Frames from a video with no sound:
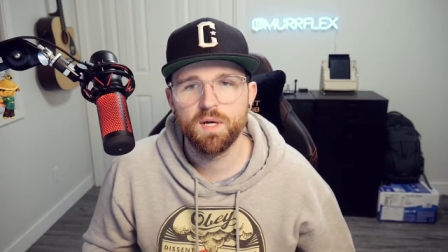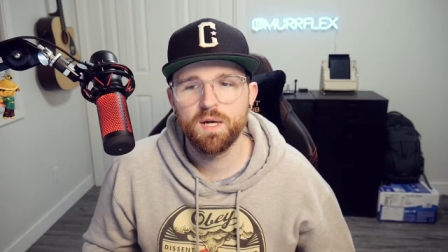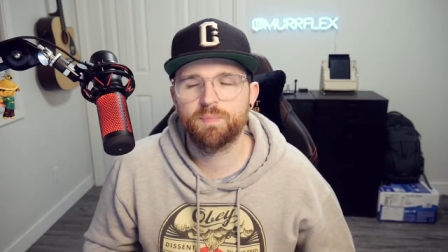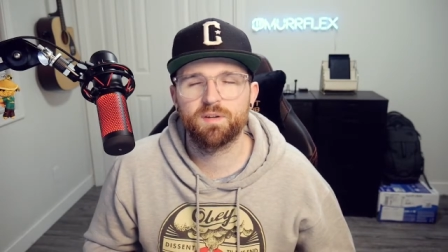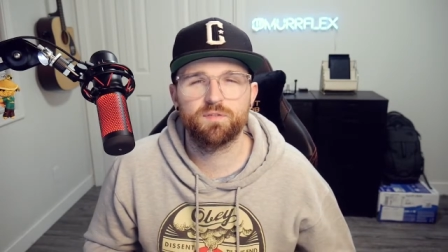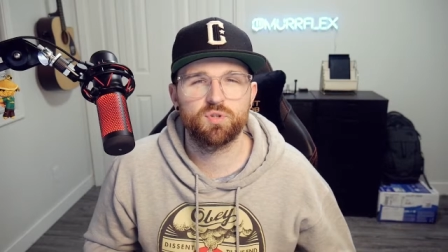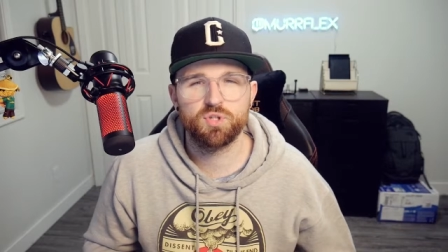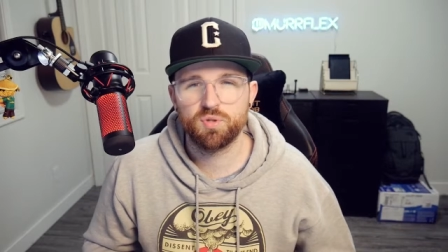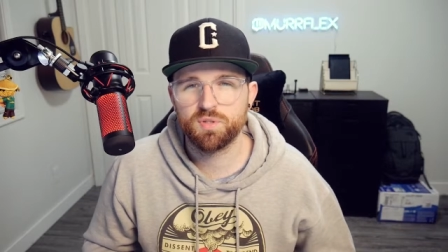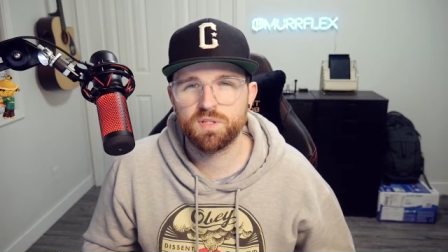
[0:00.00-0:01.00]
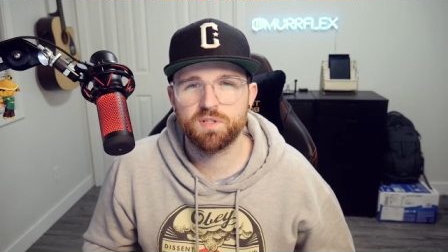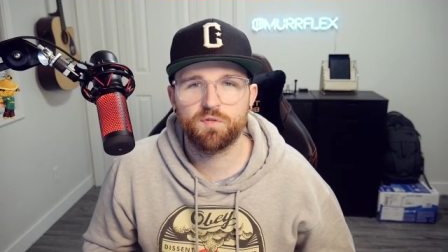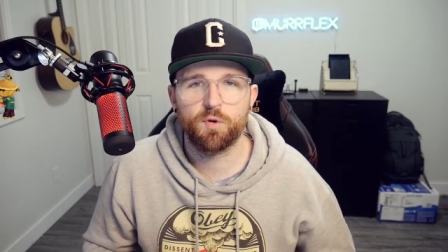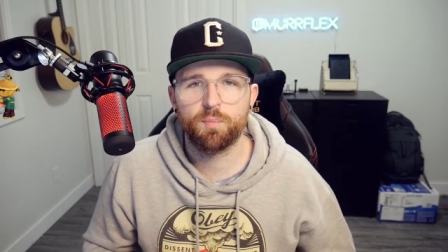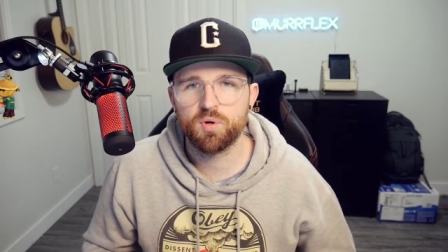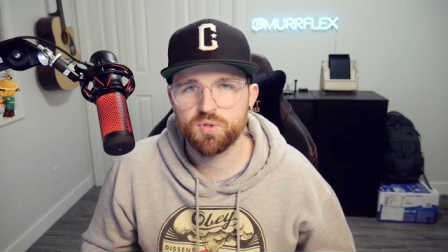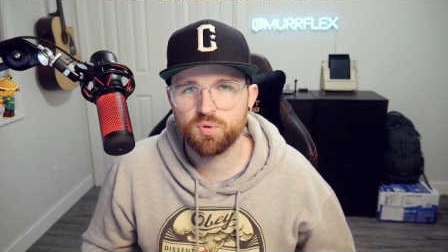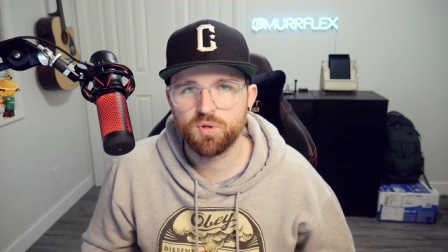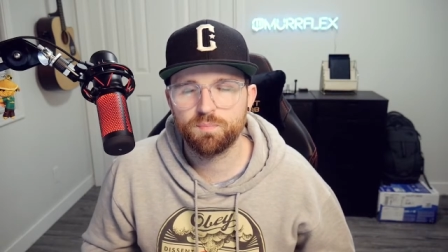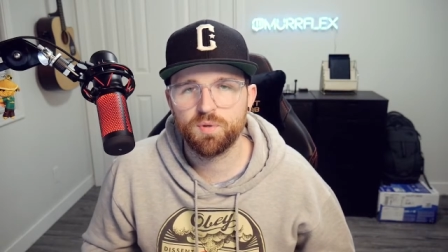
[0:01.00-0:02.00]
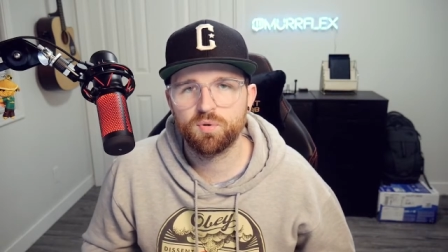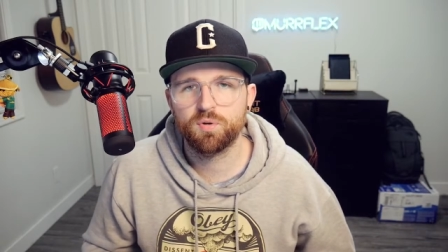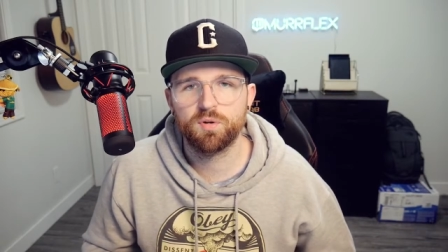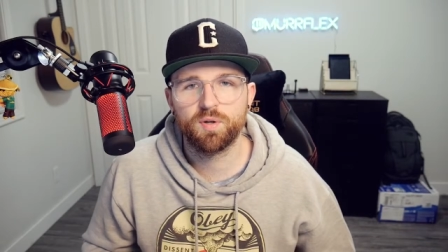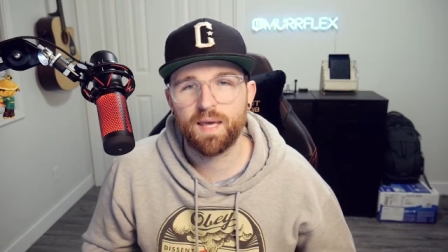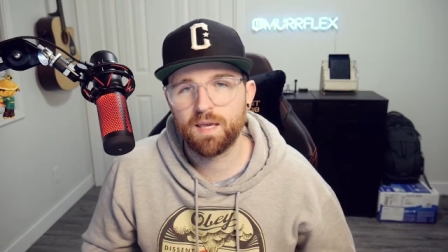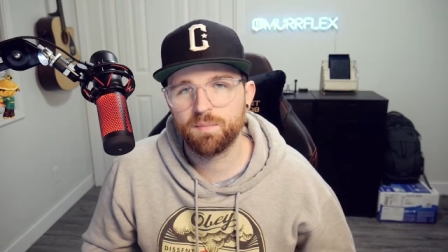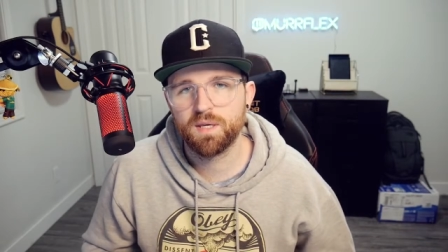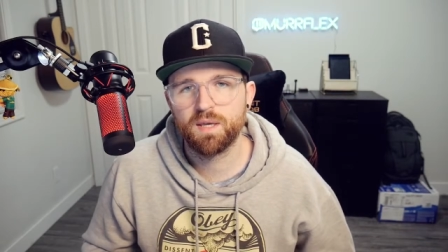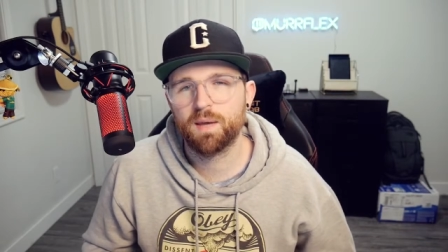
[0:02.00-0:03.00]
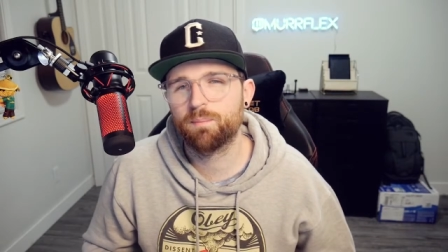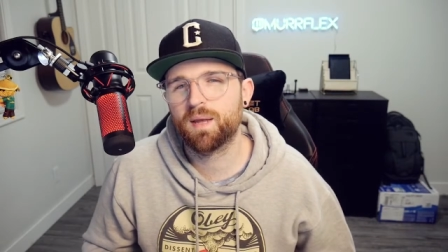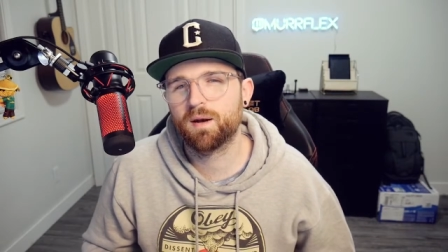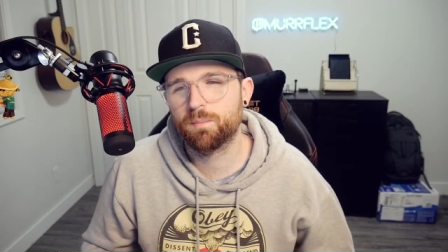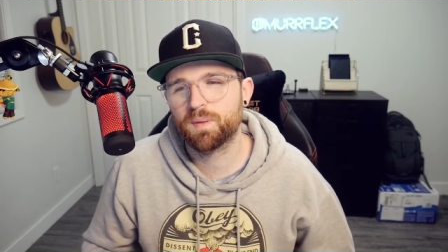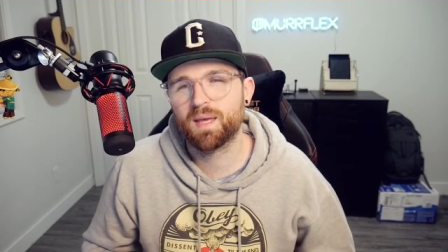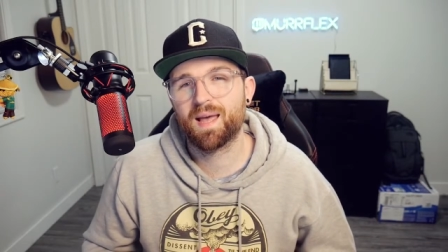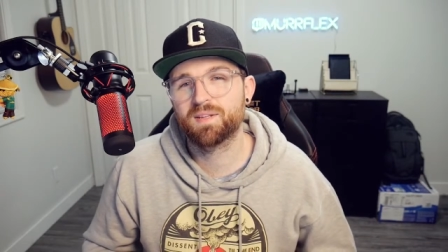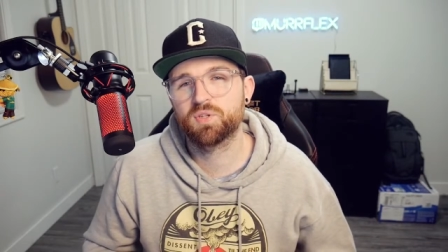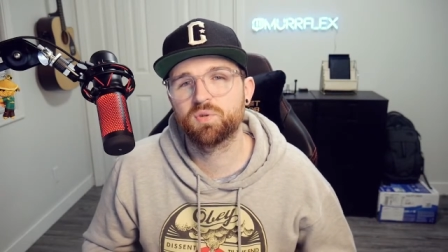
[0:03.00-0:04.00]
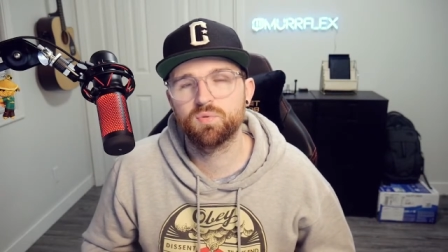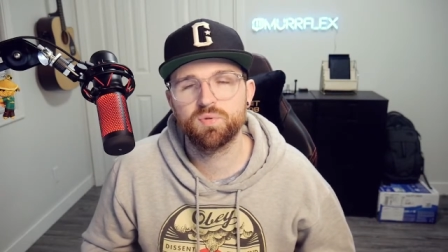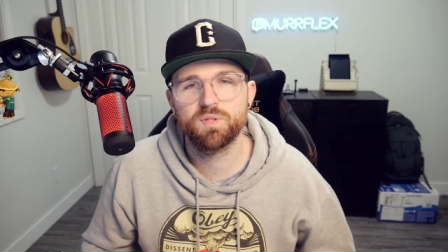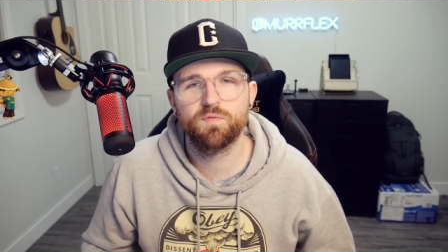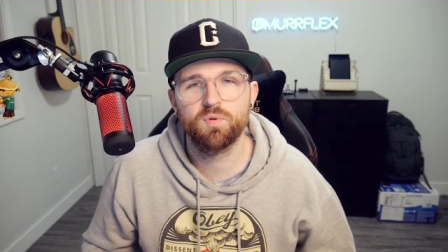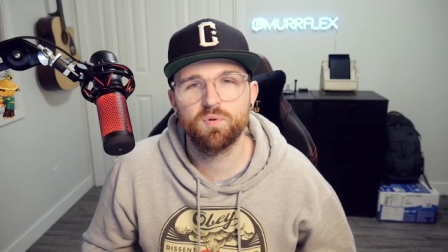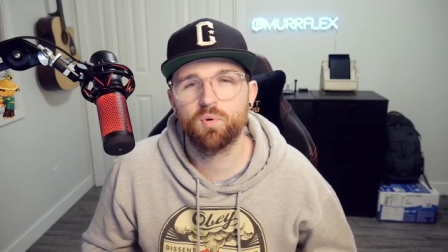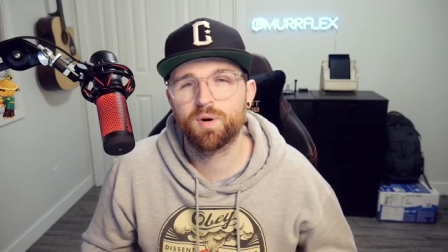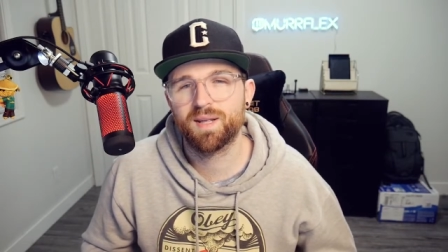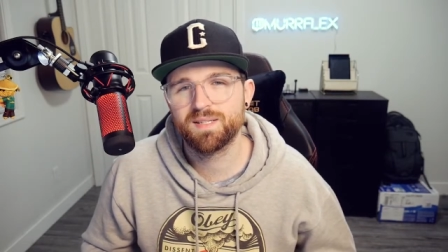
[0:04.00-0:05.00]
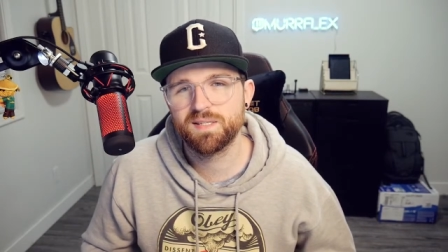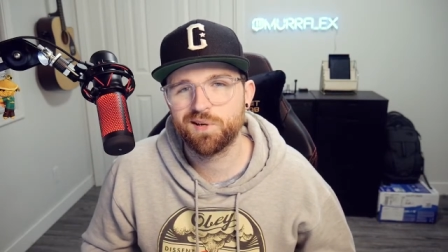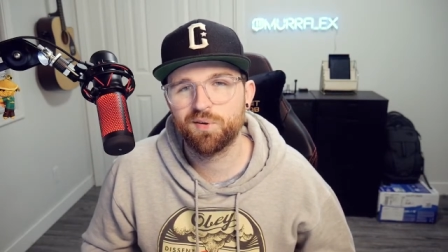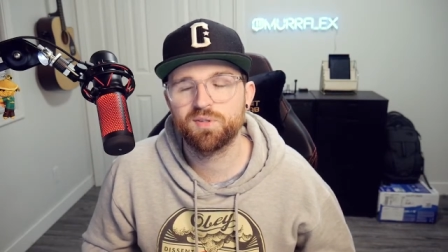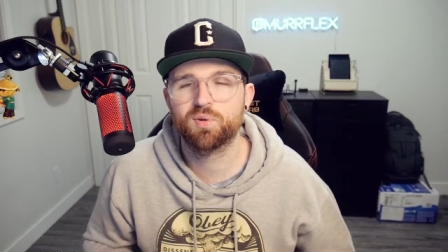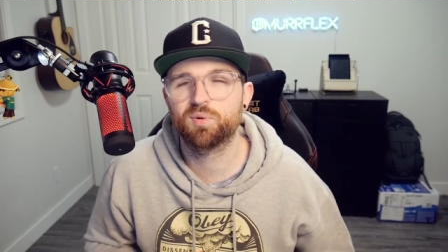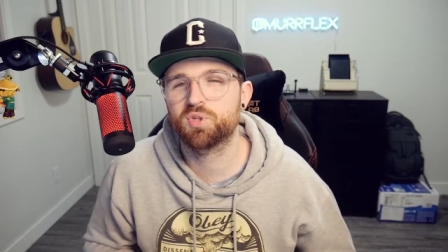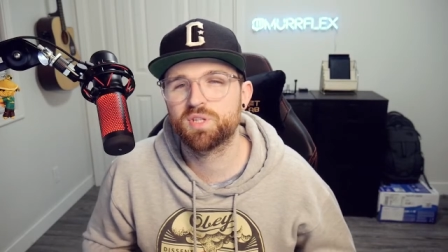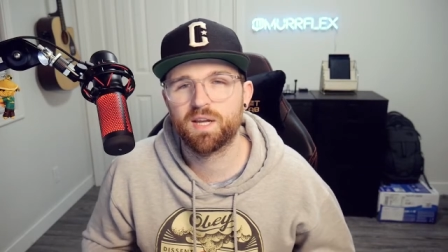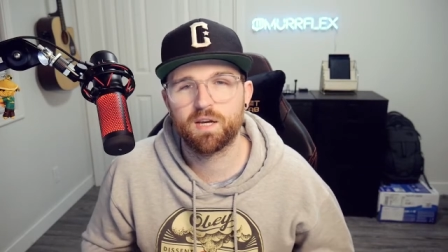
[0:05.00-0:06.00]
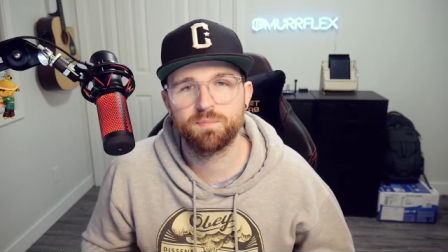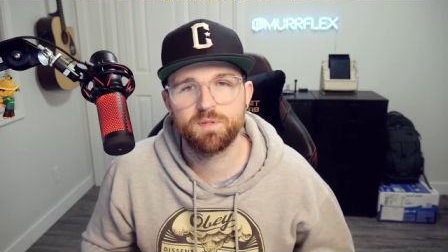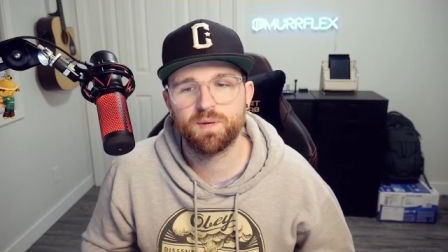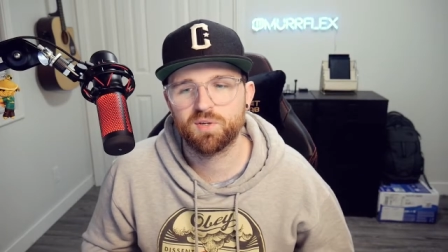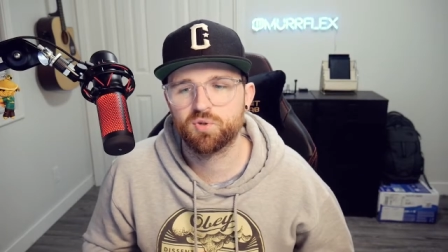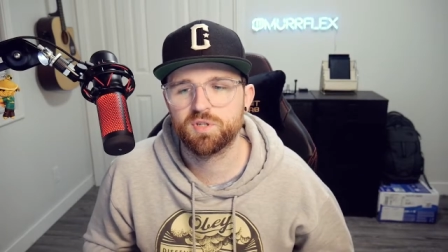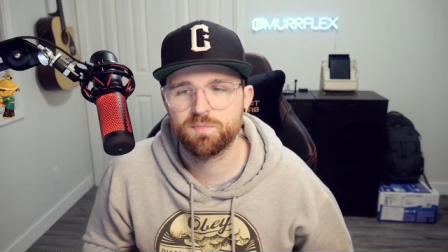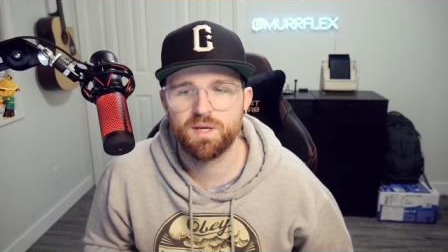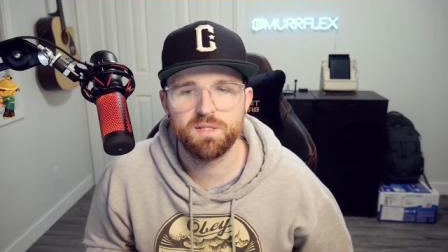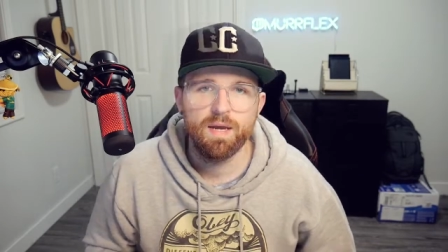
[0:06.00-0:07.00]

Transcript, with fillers: But if you're just using this for your personal computer, gaming, it may not be as useful or necessary, so it'll just take up some extra space.